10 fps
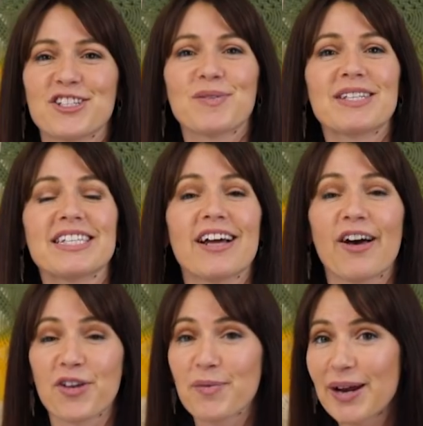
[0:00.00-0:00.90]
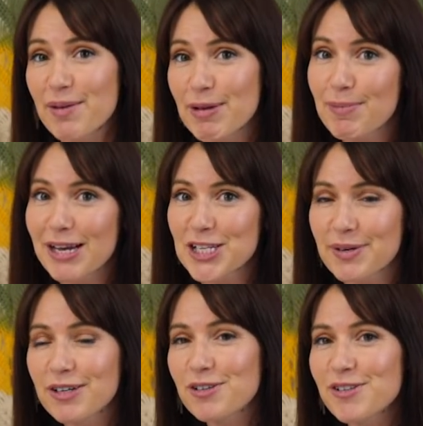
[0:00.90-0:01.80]
So what's the other way to minimize
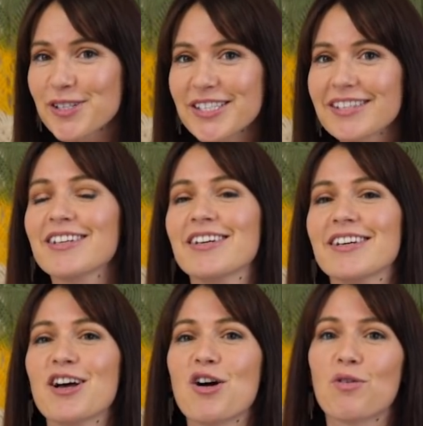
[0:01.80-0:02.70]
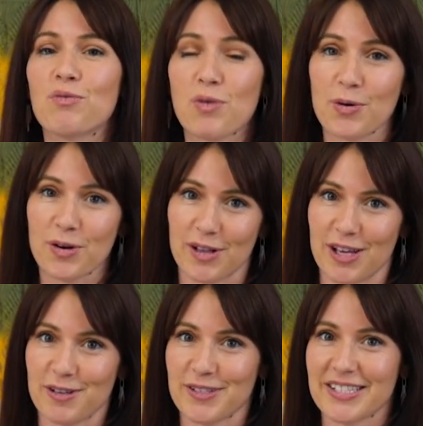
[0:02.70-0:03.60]
wrinkles? Roll your
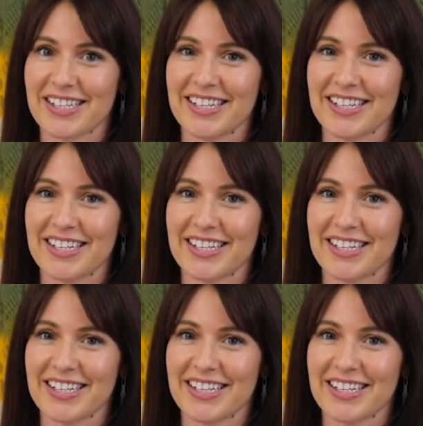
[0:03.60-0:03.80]
clothes.